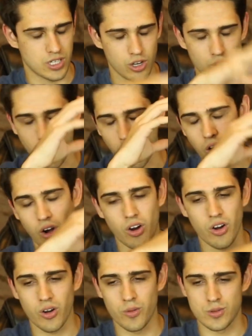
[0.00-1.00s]
a
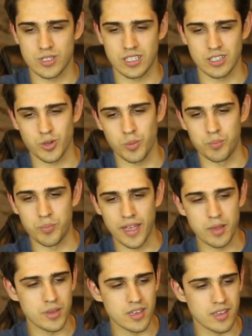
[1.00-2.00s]
car, and there's like a little
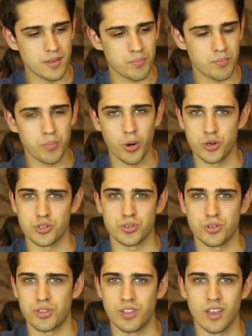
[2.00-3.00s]
baby
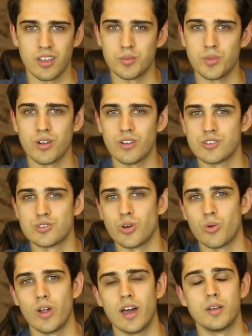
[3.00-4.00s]
pusher thing in the middle. It's
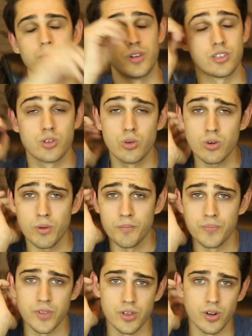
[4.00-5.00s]
so random, but it's cool.
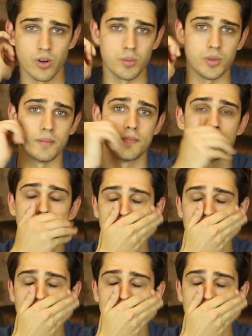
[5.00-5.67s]
You know what I mean?